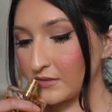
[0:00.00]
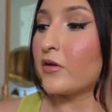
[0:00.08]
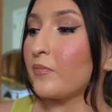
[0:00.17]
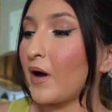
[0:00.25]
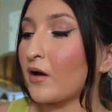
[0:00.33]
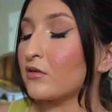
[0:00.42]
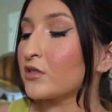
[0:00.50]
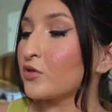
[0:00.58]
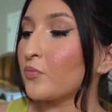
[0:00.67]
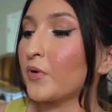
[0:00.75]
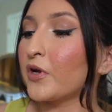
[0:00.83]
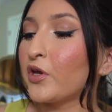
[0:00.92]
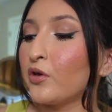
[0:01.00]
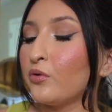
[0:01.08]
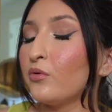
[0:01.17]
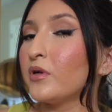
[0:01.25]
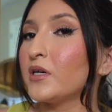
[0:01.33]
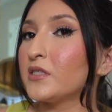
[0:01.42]
The bottle is super
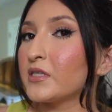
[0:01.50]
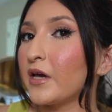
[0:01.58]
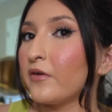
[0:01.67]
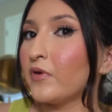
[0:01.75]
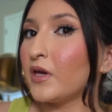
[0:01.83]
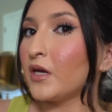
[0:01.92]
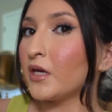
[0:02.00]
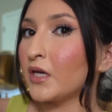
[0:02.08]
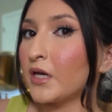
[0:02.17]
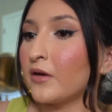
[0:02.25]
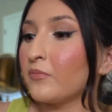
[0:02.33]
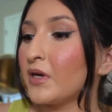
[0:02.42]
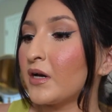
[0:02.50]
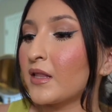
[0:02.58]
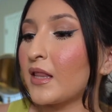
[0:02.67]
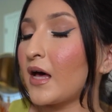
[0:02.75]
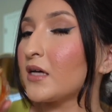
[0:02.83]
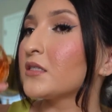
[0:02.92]
cute. It's giving, give me a
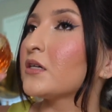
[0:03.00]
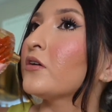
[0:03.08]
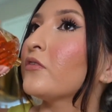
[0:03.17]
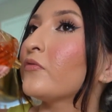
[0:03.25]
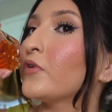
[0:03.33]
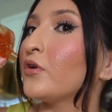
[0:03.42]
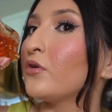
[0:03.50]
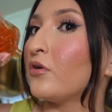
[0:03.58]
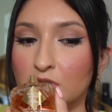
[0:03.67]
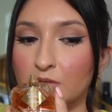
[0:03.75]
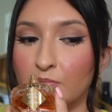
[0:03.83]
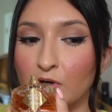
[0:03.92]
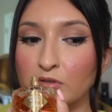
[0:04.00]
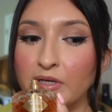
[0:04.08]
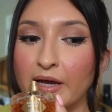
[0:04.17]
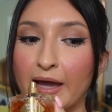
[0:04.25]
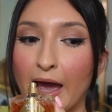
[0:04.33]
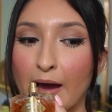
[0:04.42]
glass of, you know, smells
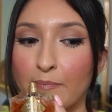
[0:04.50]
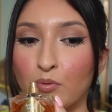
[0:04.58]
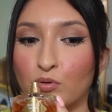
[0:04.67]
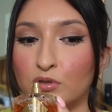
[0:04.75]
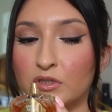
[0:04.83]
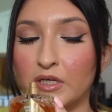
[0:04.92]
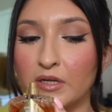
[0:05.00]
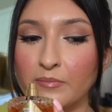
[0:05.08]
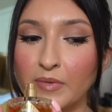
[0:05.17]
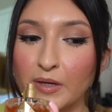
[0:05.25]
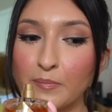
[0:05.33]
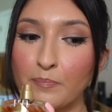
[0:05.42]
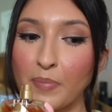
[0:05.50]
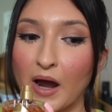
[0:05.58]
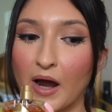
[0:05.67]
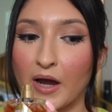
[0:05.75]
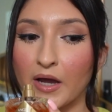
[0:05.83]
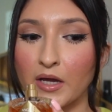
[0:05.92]
like apple, cinnamon,
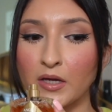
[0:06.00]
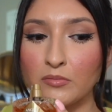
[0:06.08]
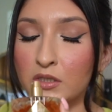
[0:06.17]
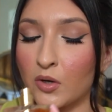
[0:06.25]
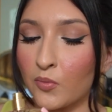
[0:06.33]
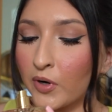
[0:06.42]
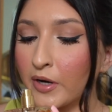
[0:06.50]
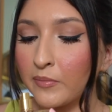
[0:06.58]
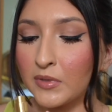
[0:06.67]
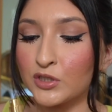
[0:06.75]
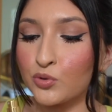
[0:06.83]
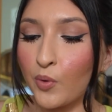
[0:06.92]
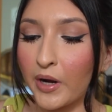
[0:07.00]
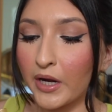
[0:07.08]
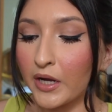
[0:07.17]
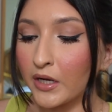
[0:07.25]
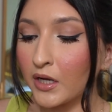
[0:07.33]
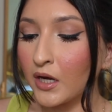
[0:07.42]
pie, somewhere in
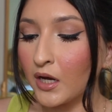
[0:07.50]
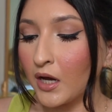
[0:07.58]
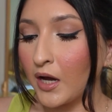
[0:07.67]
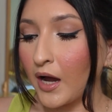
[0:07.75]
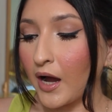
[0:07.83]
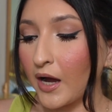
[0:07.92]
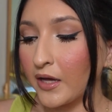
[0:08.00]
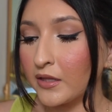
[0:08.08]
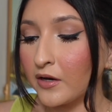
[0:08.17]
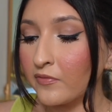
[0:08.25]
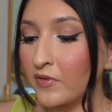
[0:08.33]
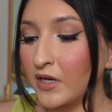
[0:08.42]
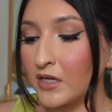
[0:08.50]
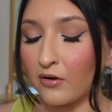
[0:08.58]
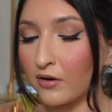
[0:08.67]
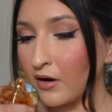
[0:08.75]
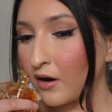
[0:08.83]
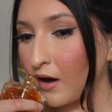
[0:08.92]
between. I love this.
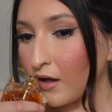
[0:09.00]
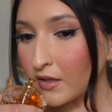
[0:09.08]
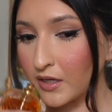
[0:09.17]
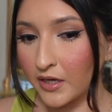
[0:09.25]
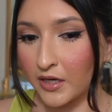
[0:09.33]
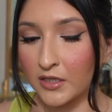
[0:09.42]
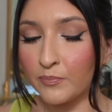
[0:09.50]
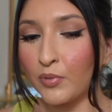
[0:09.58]
Alcoholic,